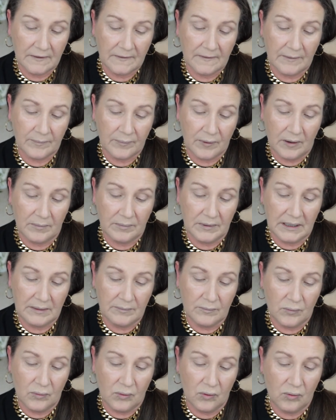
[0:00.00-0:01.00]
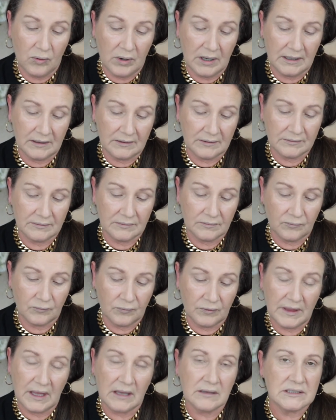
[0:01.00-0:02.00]
They're probably more,
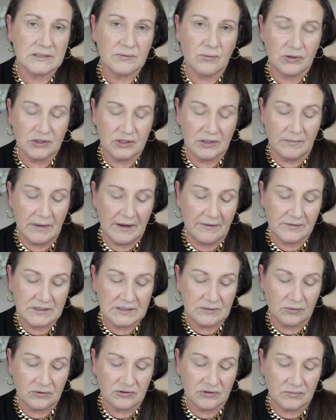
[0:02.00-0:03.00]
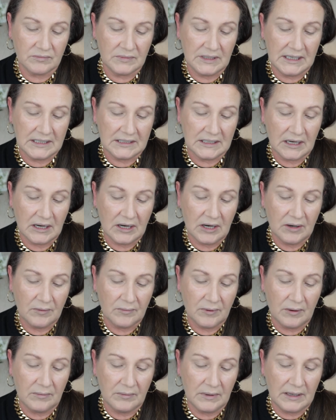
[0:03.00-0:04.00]
without swatching them, I haven't swatched them yet,
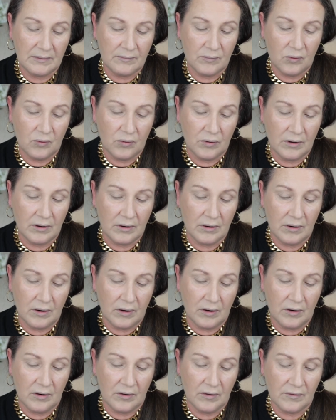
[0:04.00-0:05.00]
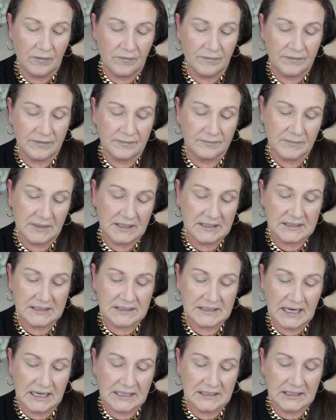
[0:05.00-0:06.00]
probably more of a
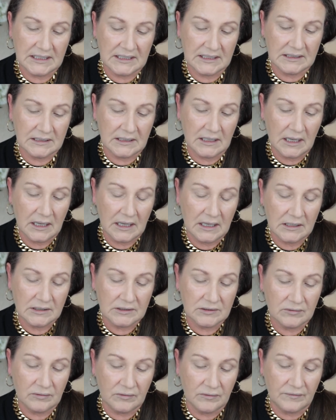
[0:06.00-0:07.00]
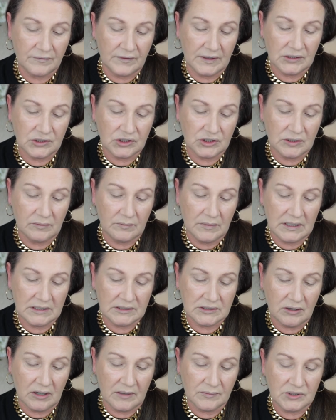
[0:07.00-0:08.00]
satin sort of shimmer
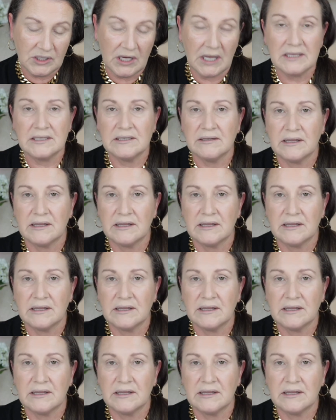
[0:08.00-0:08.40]
type shades.